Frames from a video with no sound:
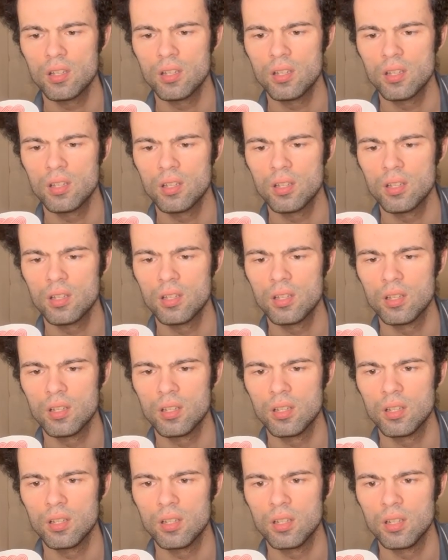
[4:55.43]

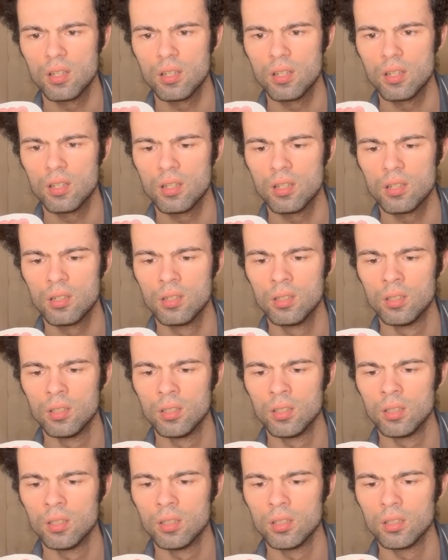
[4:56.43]

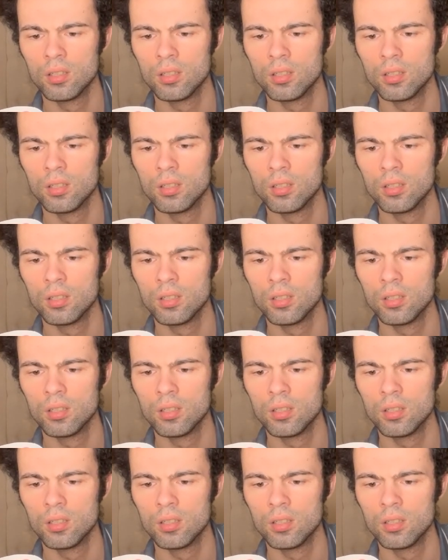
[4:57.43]
(no one is talking)